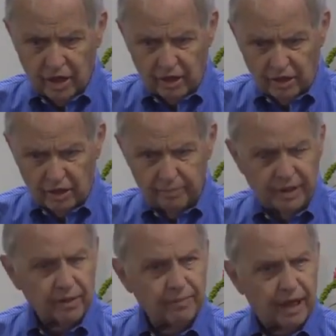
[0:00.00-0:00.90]
a little
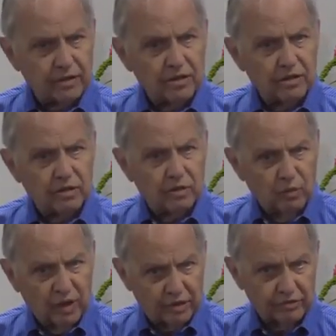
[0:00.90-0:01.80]
bit about
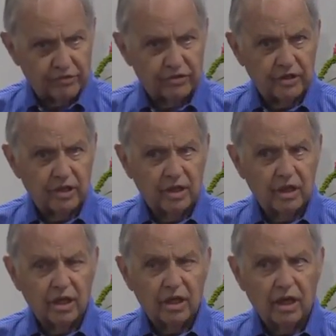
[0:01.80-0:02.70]
widows
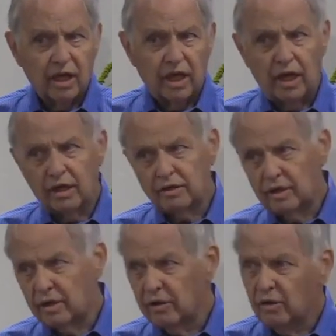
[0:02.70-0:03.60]

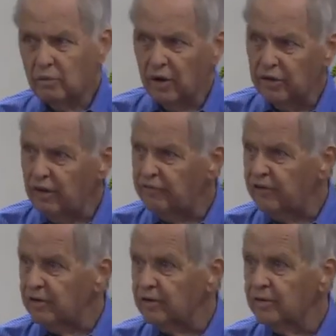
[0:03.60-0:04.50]
and where they
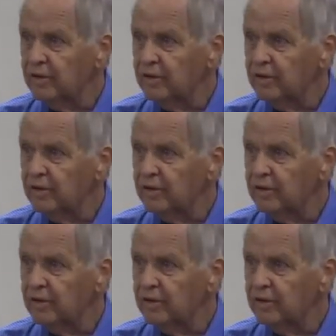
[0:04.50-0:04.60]
fit.